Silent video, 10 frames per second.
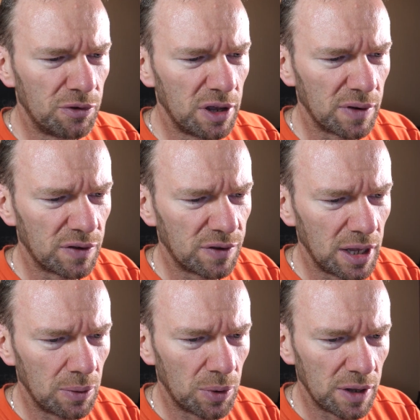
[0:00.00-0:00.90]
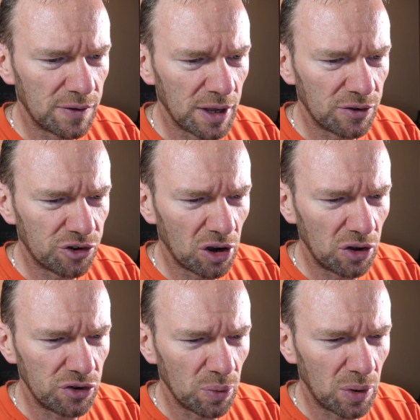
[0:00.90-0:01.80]
me see if I can see what it says
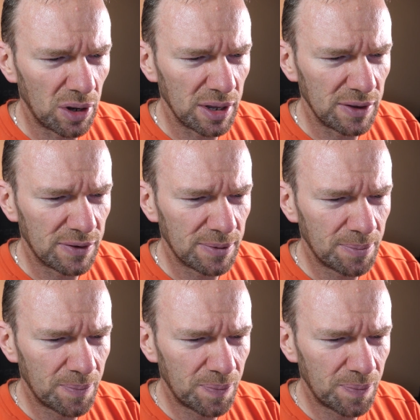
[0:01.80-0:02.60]
charging wise.